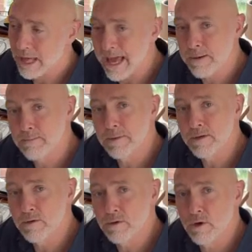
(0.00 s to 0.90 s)

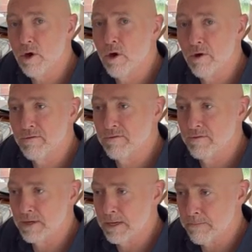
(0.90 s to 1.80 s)
8mm of
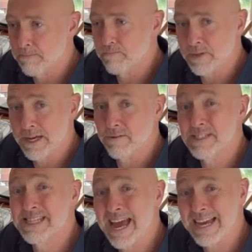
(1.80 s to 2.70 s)
kind of
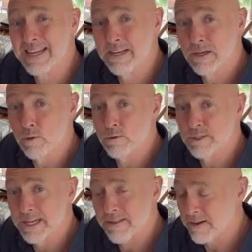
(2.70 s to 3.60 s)
stack
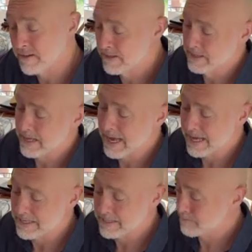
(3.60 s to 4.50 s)
altogether.
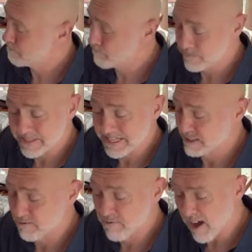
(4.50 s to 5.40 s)
And it's
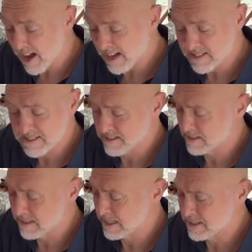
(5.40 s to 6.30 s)
fast,
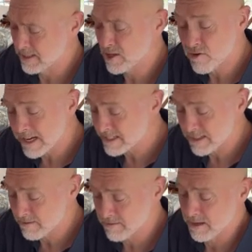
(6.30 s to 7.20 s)
it's
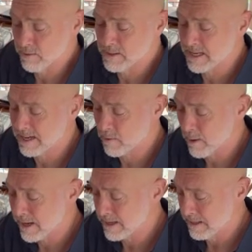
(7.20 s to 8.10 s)
aggressive, I would say in a
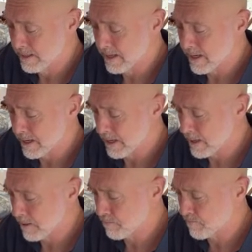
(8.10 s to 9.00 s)
way,
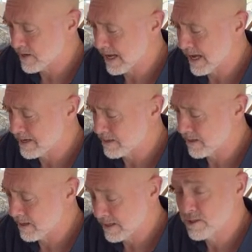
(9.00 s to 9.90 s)
and
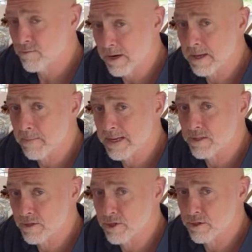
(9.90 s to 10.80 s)
it's a really amazing
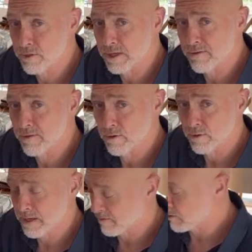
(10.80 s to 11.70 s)
shoe if you're